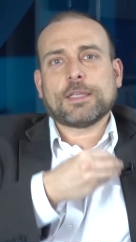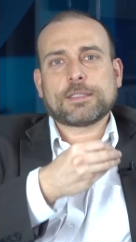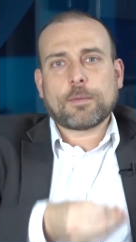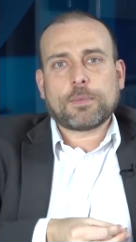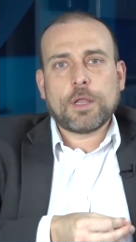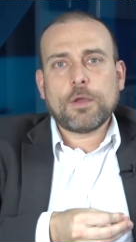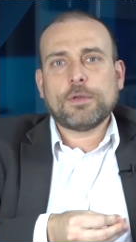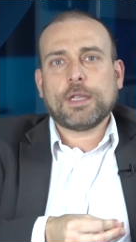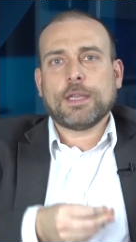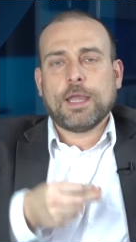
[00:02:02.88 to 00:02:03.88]
gets
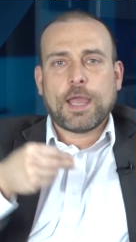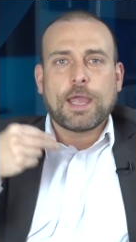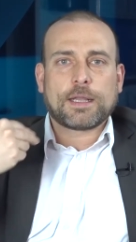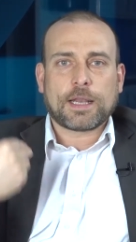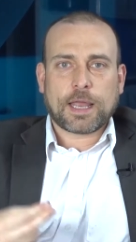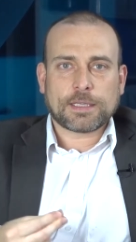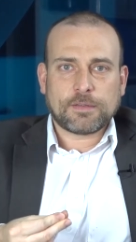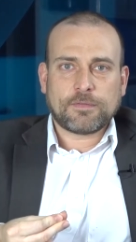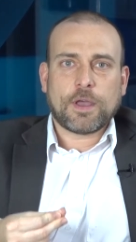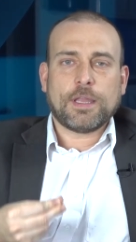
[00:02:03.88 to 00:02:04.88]
uploaded and
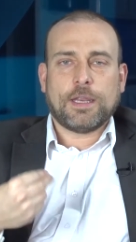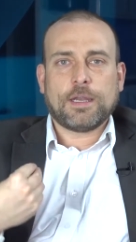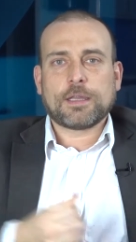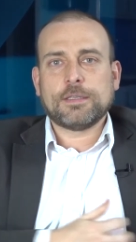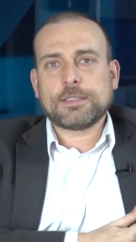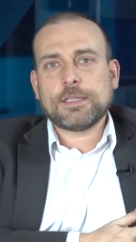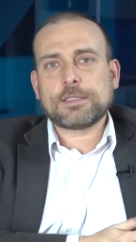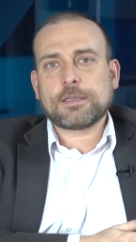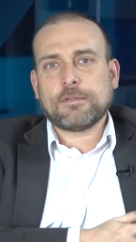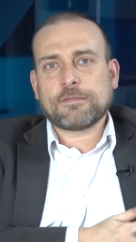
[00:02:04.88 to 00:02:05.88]
classified in a
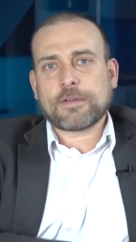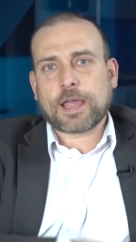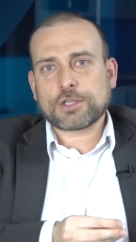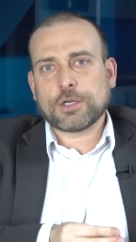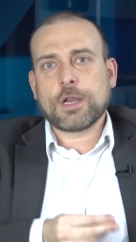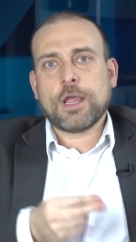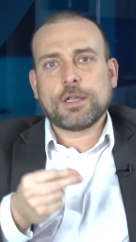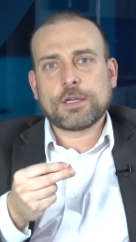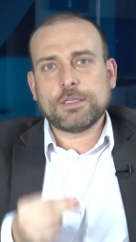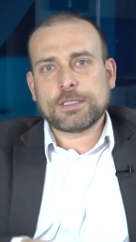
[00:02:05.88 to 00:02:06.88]
consistent fashion
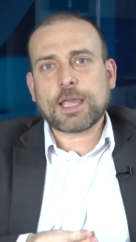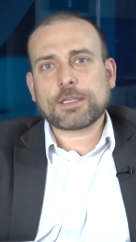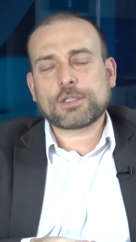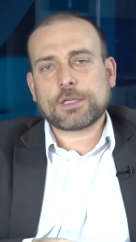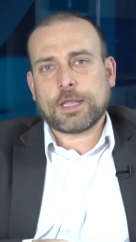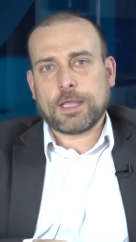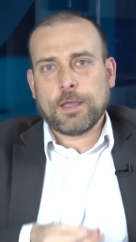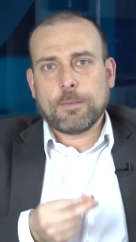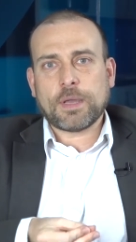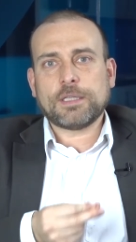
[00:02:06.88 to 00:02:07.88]
contextually
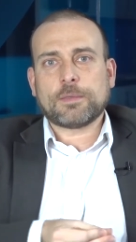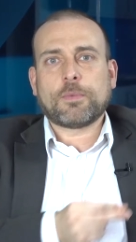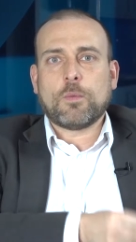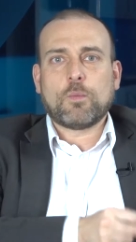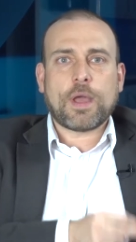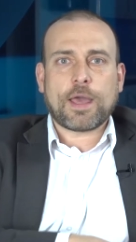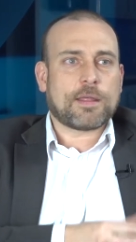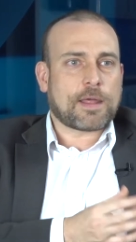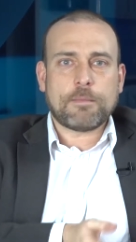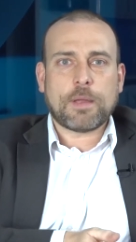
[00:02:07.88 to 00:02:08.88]
based upon
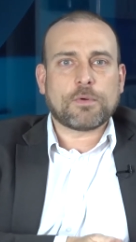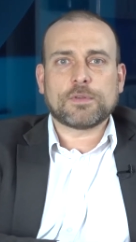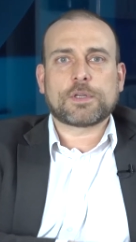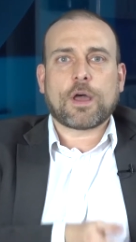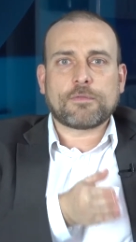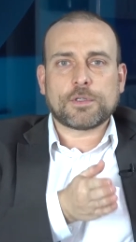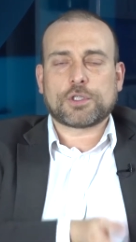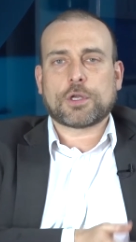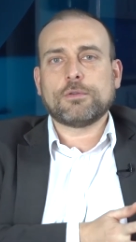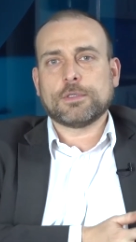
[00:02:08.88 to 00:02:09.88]
where that member of staff has
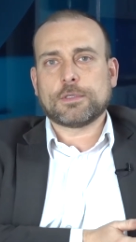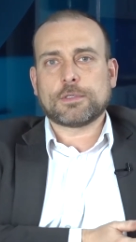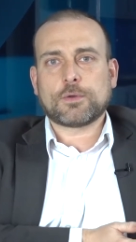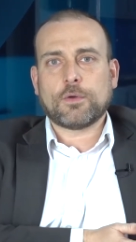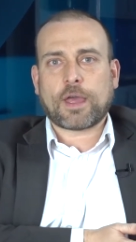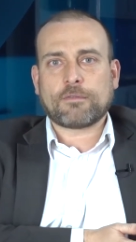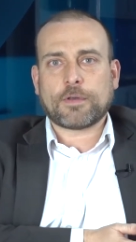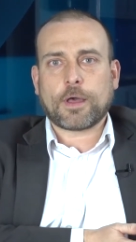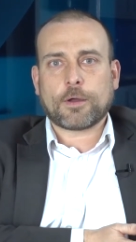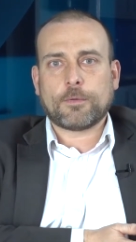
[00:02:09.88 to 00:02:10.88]
chosen to store that
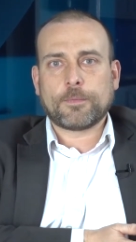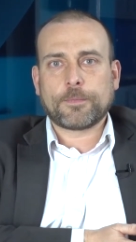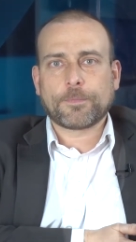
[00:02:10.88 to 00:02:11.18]
file.